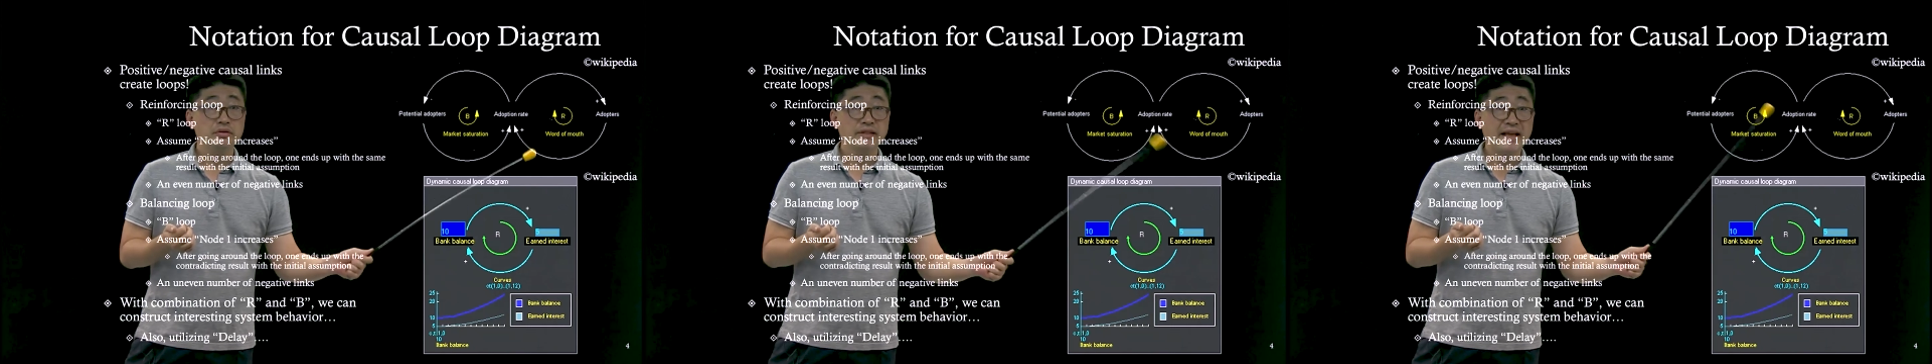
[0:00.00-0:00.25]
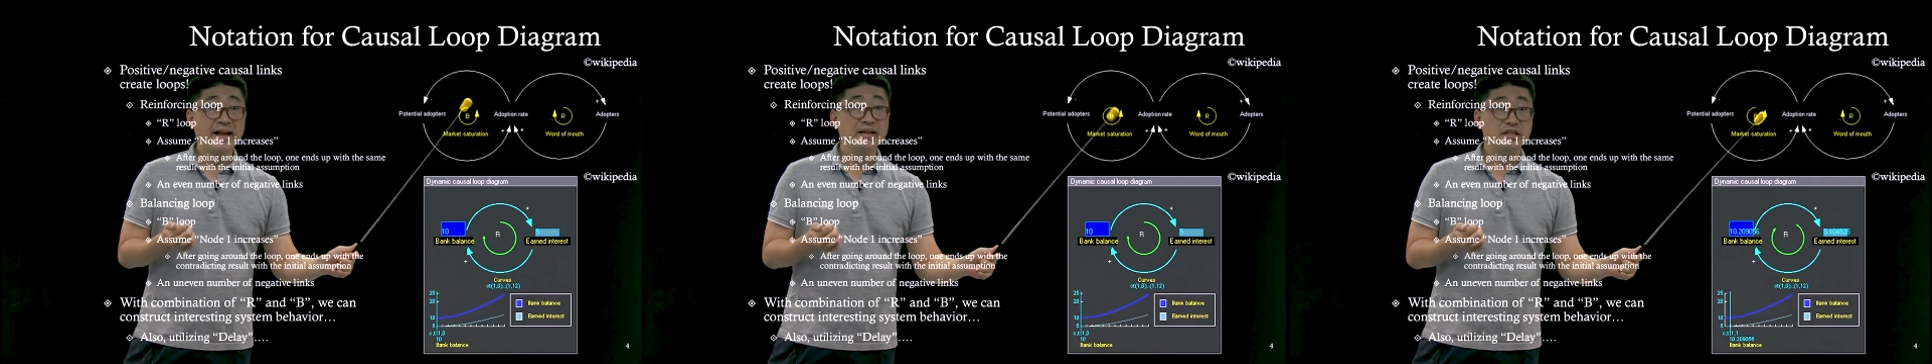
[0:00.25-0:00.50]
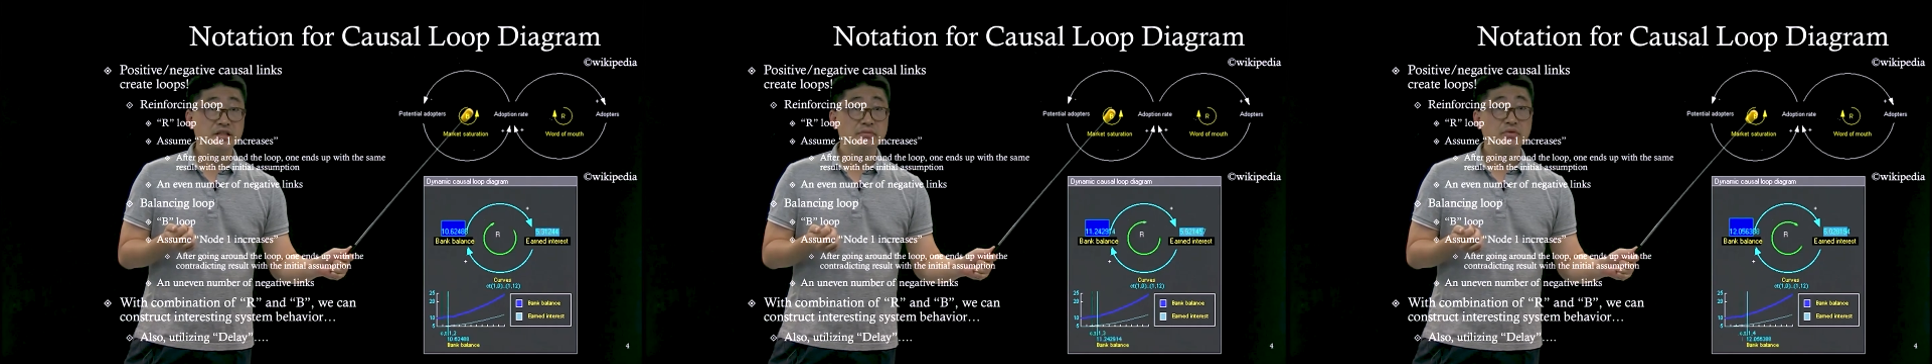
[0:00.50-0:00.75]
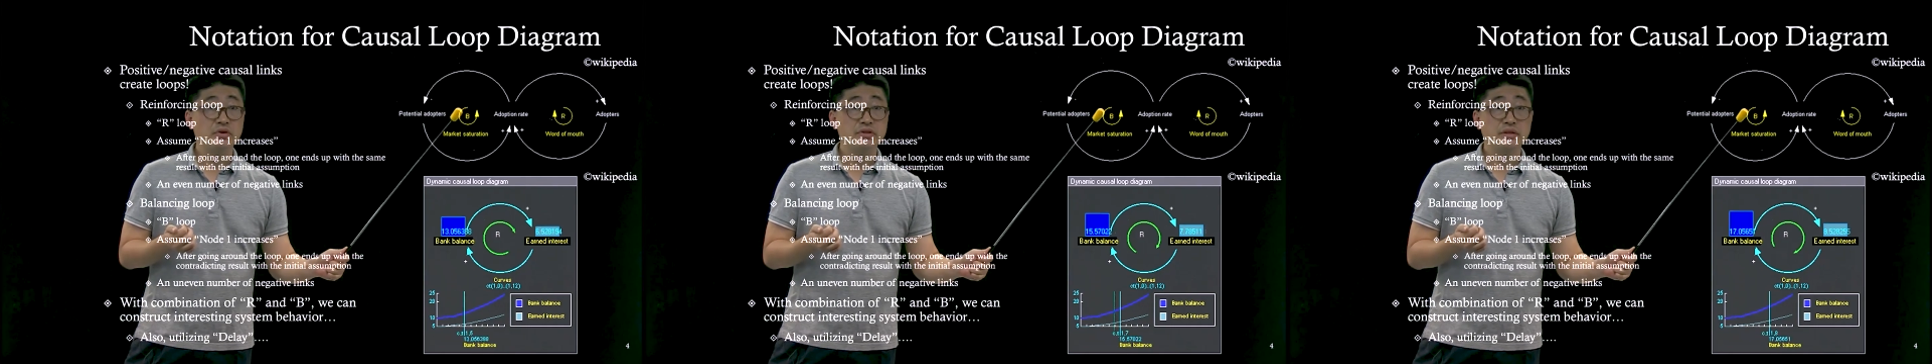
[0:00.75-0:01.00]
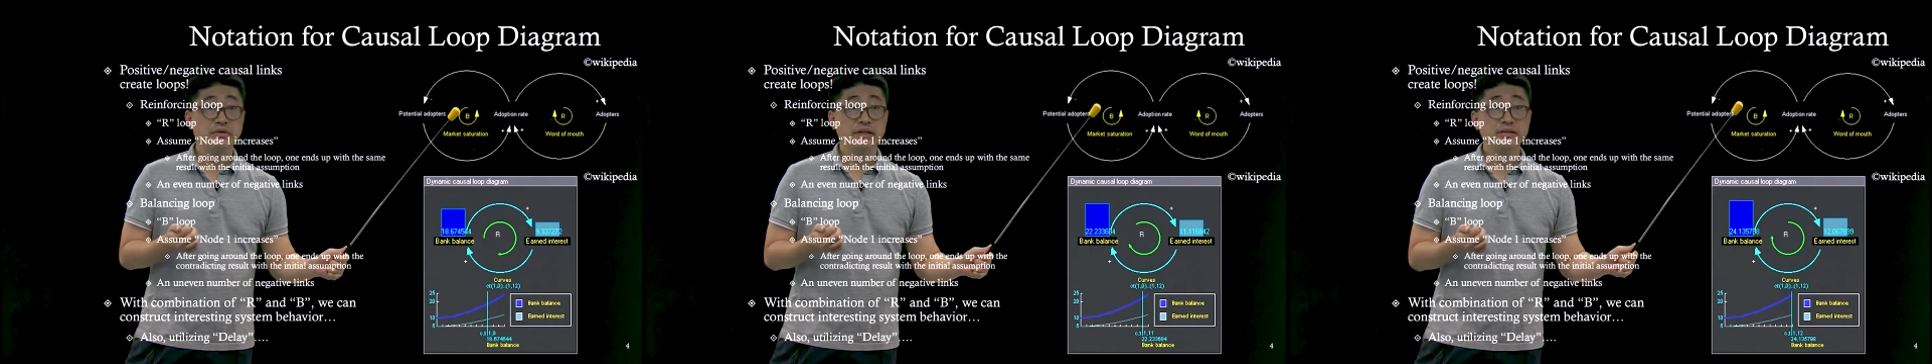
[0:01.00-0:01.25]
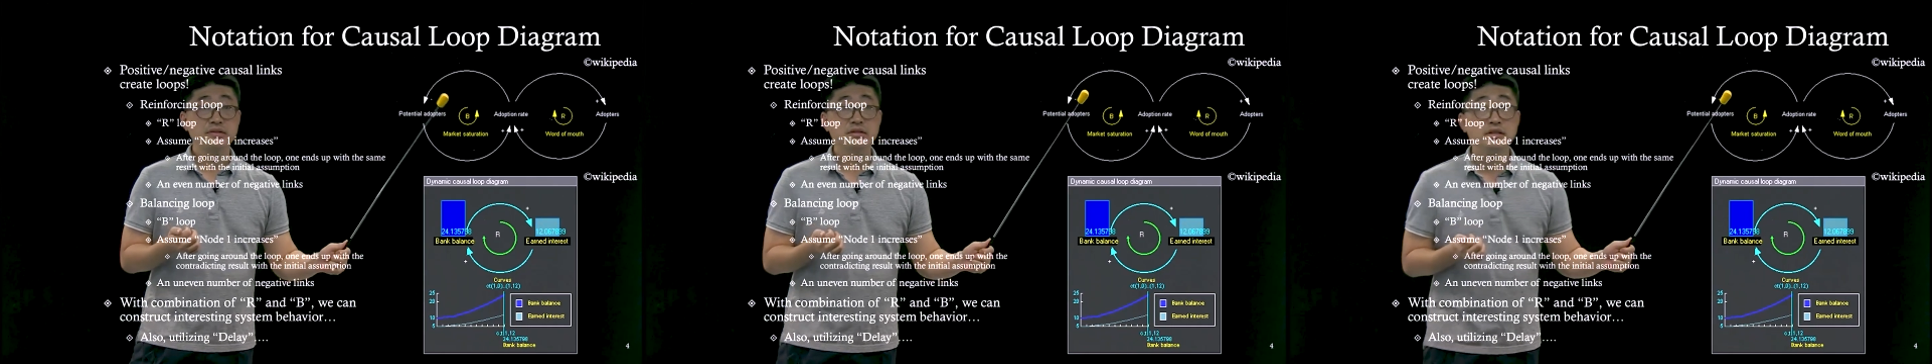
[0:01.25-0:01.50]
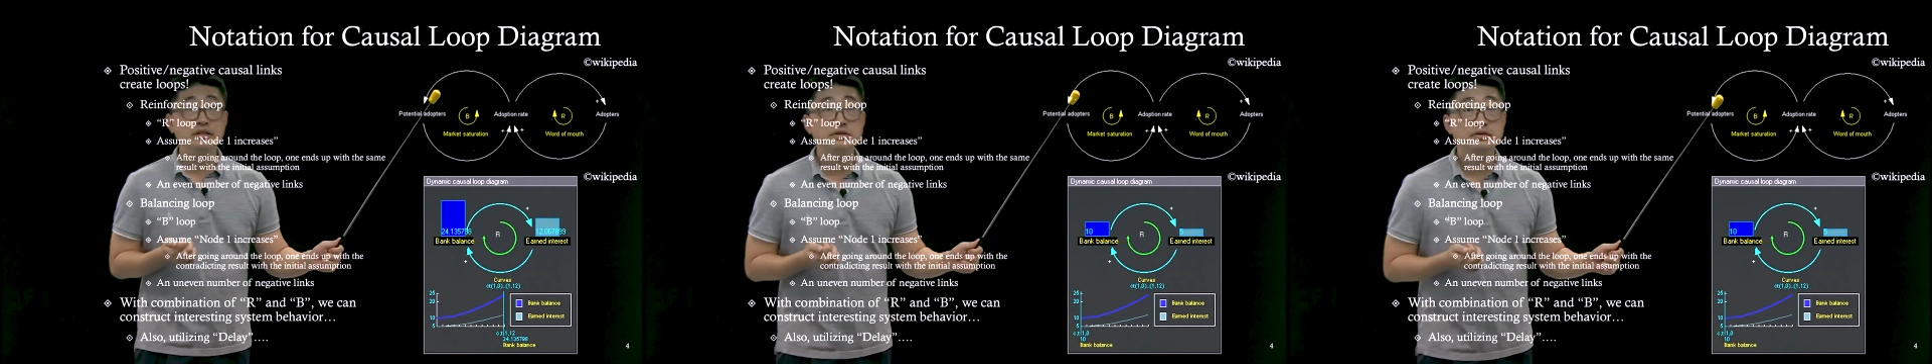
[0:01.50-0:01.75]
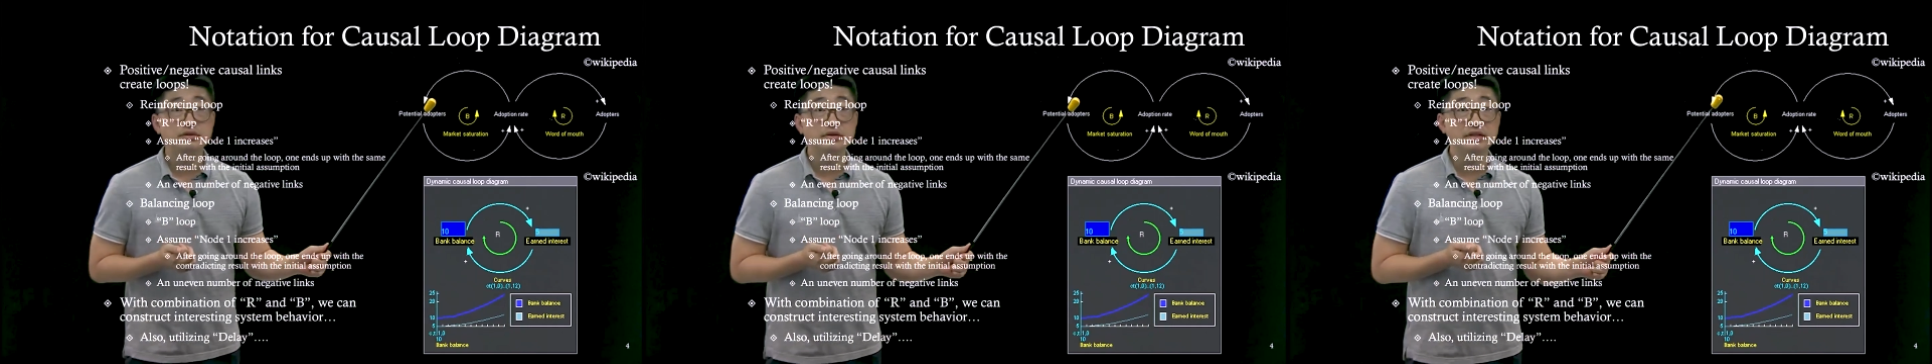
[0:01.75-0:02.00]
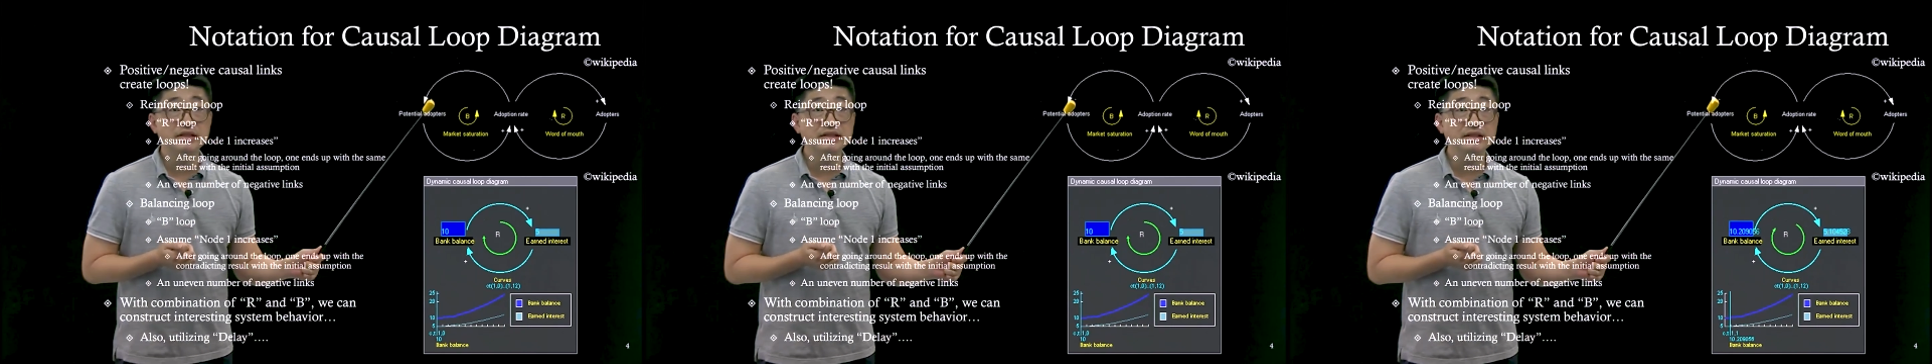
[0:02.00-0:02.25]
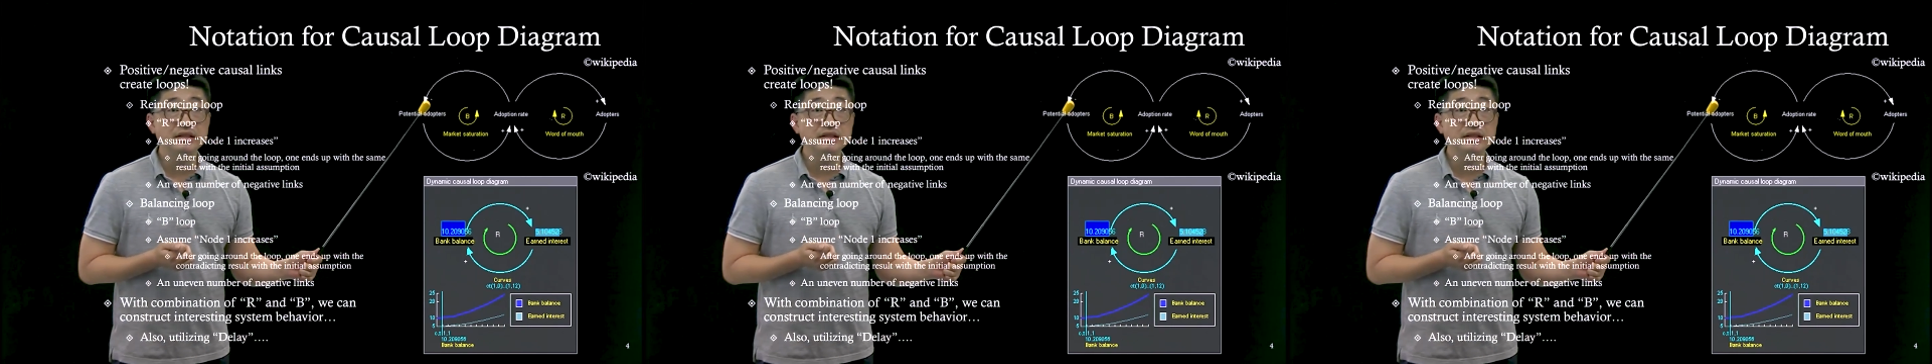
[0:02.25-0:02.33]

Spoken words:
negative causal links here. So this